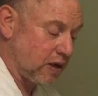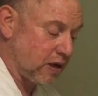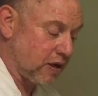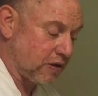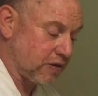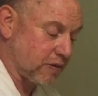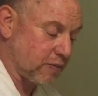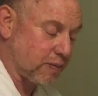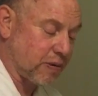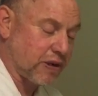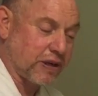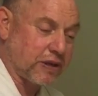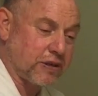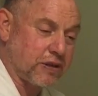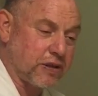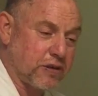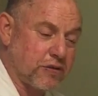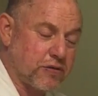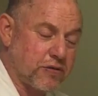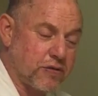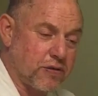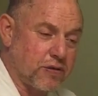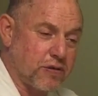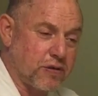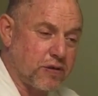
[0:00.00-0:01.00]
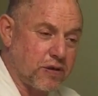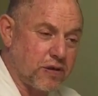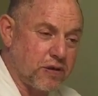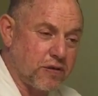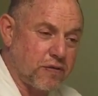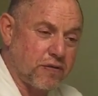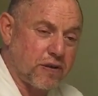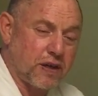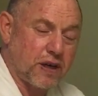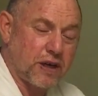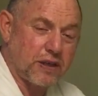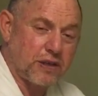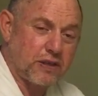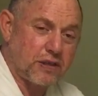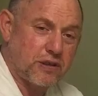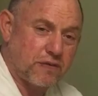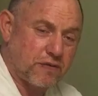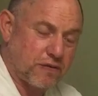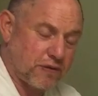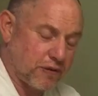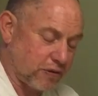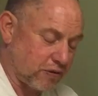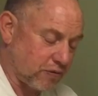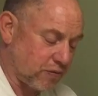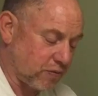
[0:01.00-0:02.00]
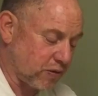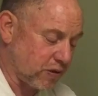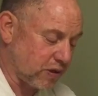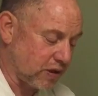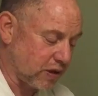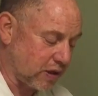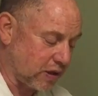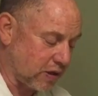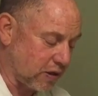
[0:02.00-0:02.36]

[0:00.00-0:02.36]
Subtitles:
As a practitioner, the device feels really